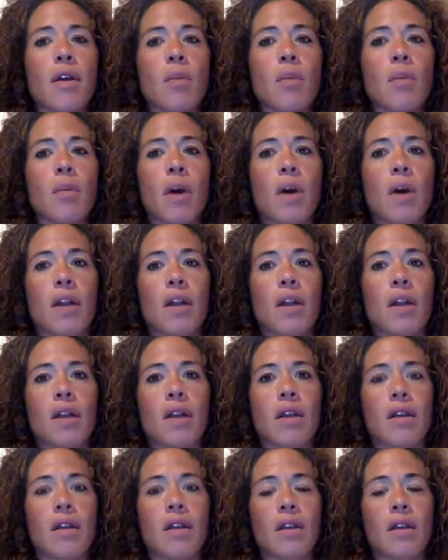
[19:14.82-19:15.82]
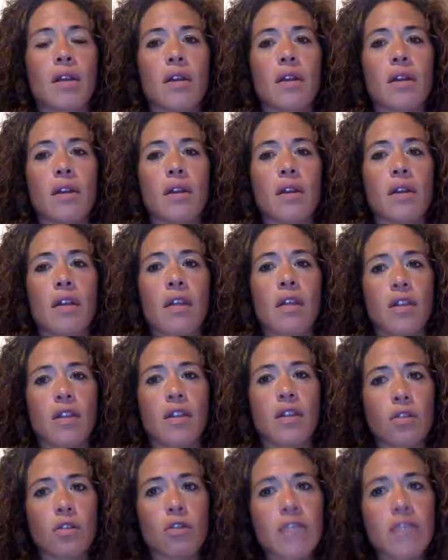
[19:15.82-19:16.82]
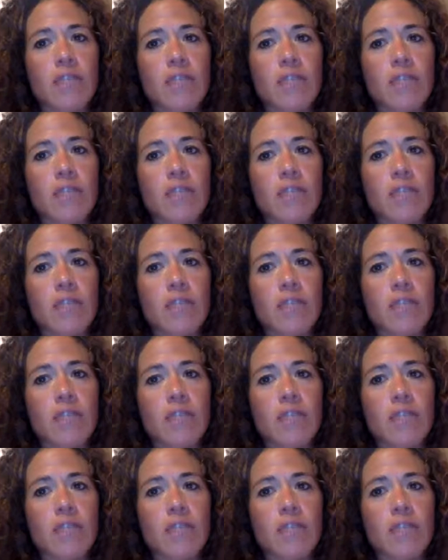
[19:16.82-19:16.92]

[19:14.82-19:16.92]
But the true